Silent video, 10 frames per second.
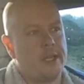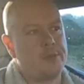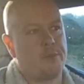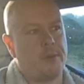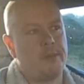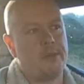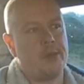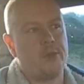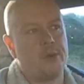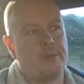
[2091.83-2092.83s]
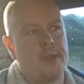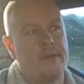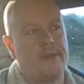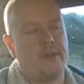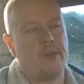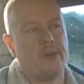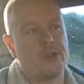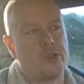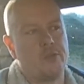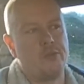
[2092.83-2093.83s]
That's probably going to be
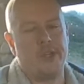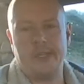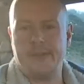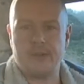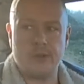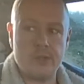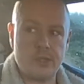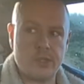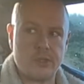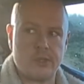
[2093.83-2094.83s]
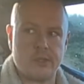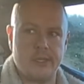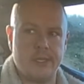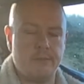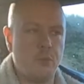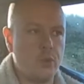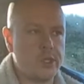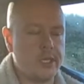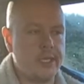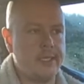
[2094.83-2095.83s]
for some relief cuts,
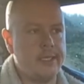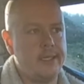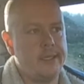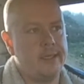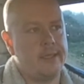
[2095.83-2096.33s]
most likely.